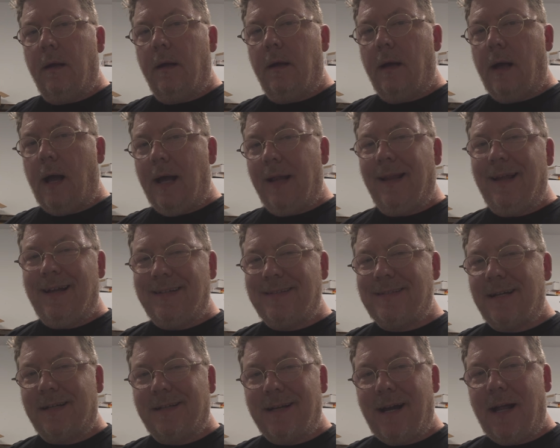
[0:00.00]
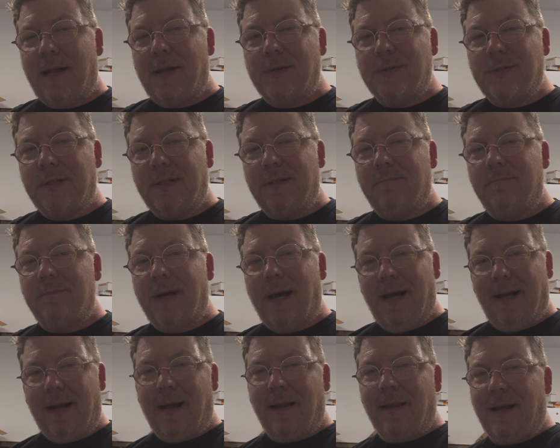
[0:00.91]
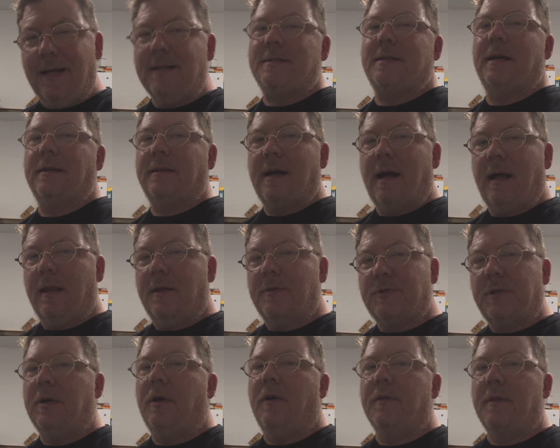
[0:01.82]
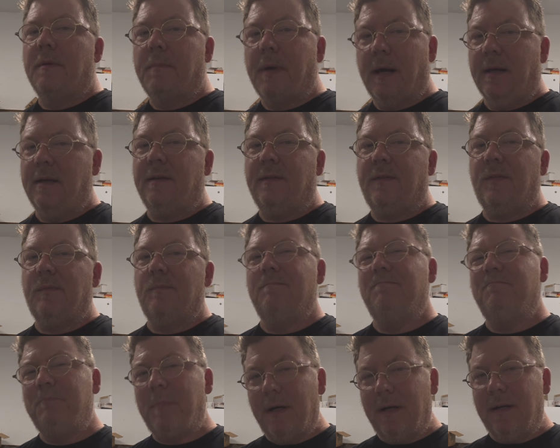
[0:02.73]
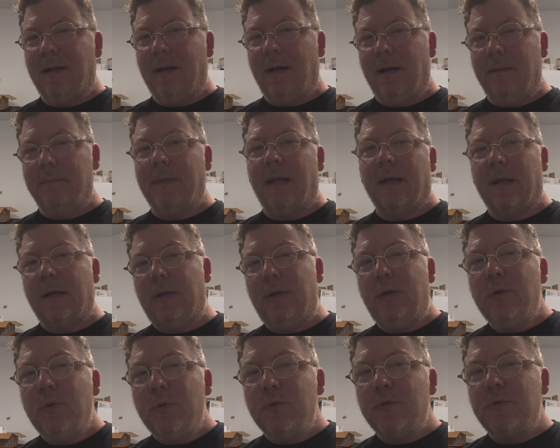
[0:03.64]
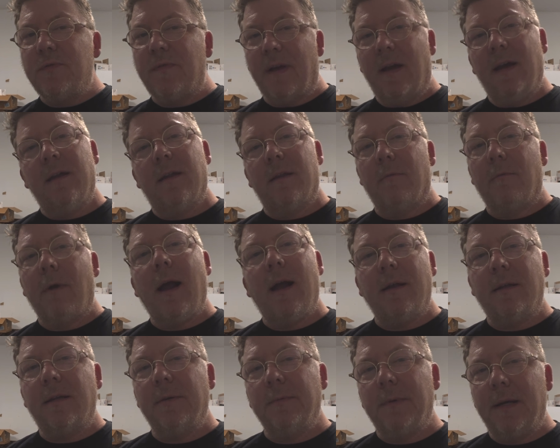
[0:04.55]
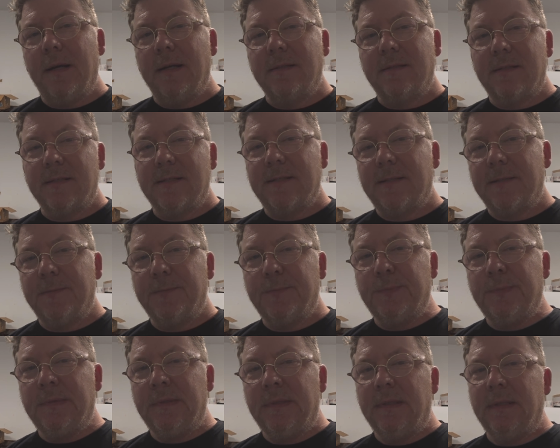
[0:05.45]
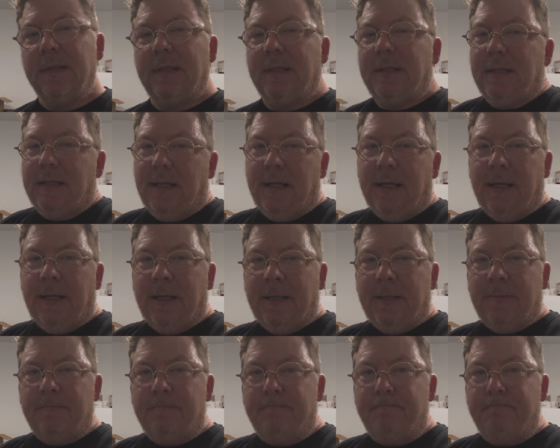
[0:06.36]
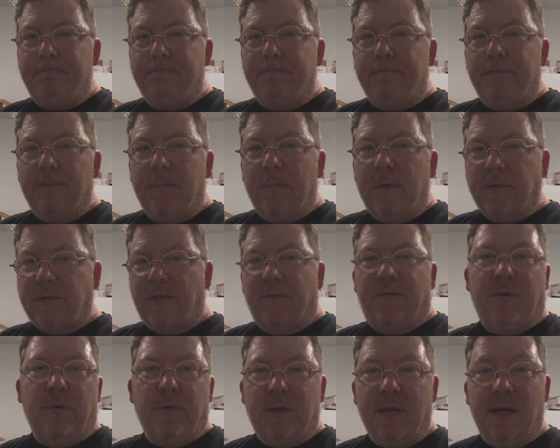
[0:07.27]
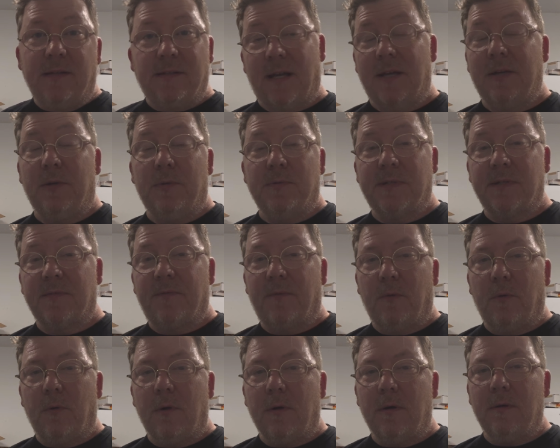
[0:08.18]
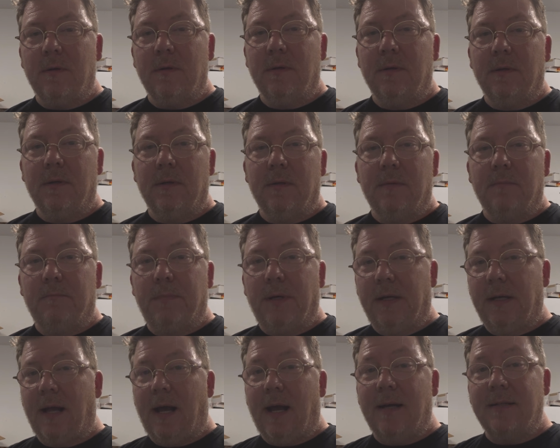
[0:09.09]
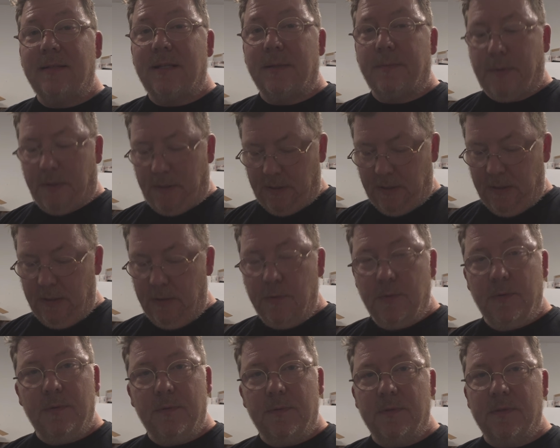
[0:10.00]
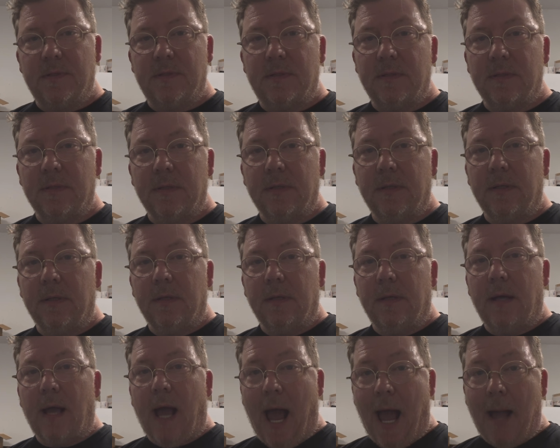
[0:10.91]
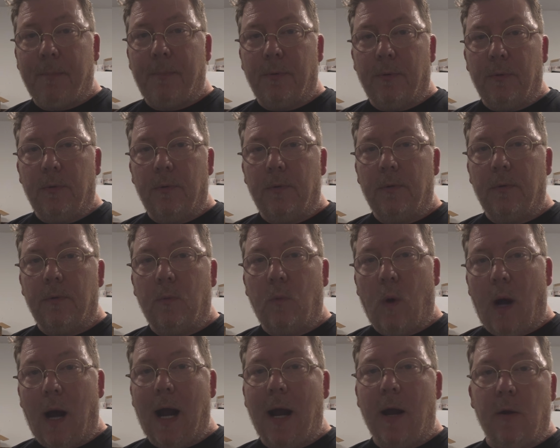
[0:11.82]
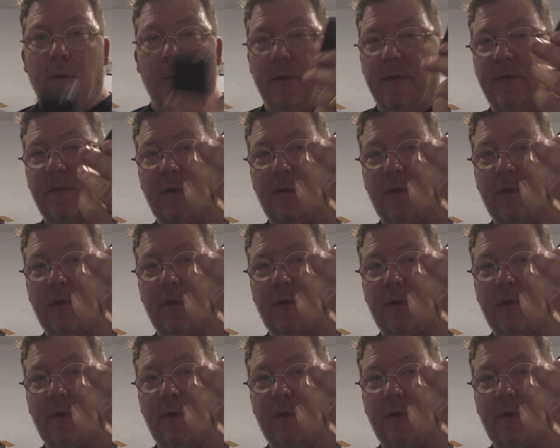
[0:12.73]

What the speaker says: I like technology, and I like technology on the bikes, but I'm not a huge fan of the Ride Command system. There's a few things I use it for, but I typically use Apple wireless